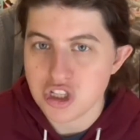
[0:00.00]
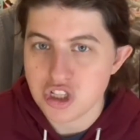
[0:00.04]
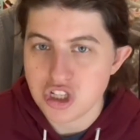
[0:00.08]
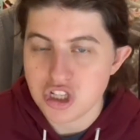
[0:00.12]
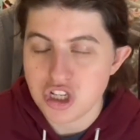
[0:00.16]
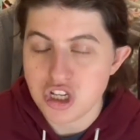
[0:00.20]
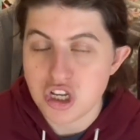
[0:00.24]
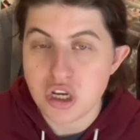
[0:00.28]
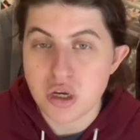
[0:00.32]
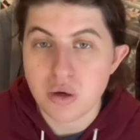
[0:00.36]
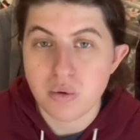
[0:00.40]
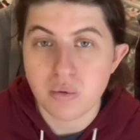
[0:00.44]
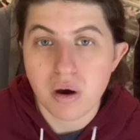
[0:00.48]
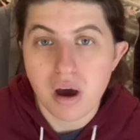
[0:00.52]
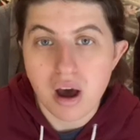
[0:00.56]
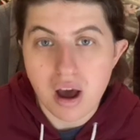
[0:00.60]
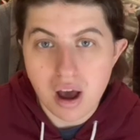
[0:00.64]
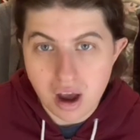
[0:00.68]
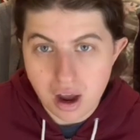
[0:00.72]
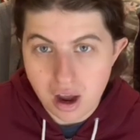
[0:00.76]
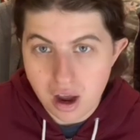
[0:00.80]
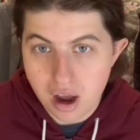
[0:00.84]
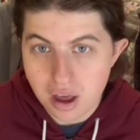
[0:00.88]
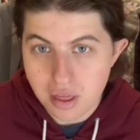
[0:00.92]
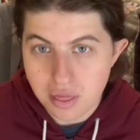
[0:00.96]
to
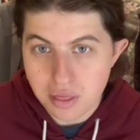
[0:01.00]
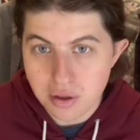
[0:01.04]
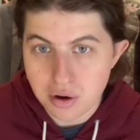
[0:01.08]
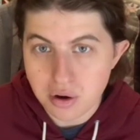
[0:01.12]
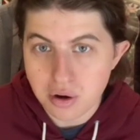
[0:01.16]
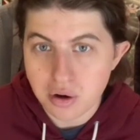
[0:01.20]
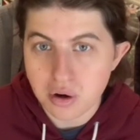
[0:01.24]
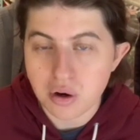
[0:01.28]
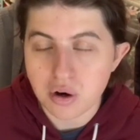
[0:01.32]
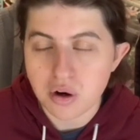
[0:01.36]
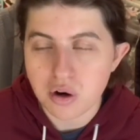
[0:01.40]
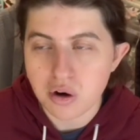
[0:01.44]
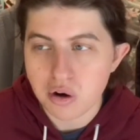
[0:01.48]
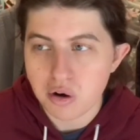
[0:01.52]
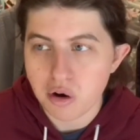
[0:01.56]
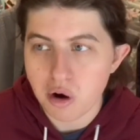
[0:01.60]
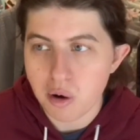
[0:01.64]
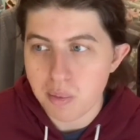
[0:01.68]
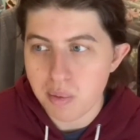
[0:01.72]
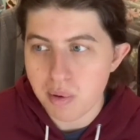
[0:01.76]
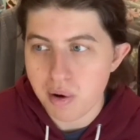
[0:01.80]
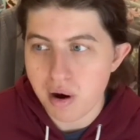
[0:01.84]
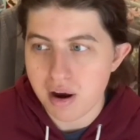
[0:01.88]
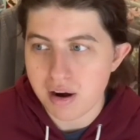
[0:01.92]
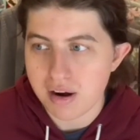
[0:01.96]
other curl
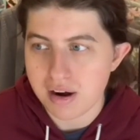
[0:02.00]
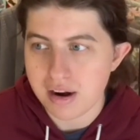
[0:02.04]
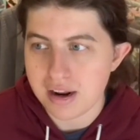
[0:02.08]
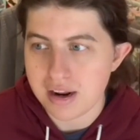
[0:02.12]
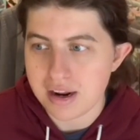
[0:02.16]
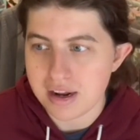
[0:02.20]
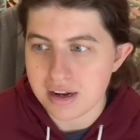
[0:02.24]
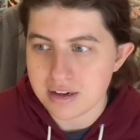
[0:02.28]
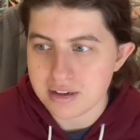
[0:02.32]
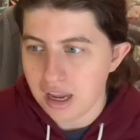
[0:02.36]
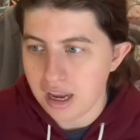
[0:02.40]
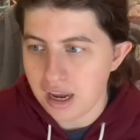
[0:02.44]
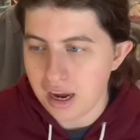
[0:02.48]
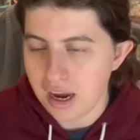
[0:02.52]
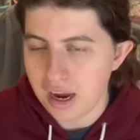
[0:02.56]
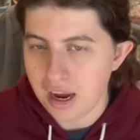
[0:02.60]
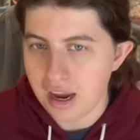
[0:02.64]
products.